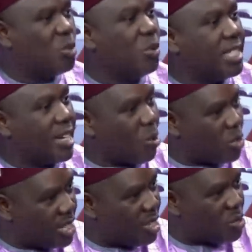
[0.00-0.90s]
to reach a
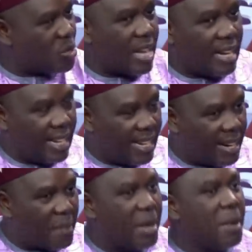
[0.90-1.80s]
consensus, and then
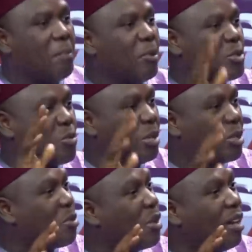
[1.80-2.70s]
the remaining posts will be
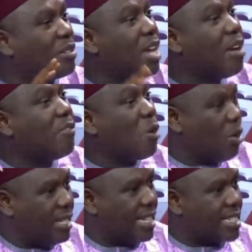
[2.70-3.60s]
thrown out for
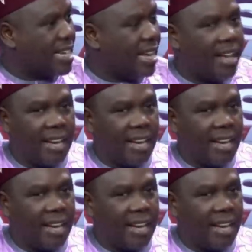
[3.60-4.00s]
contest.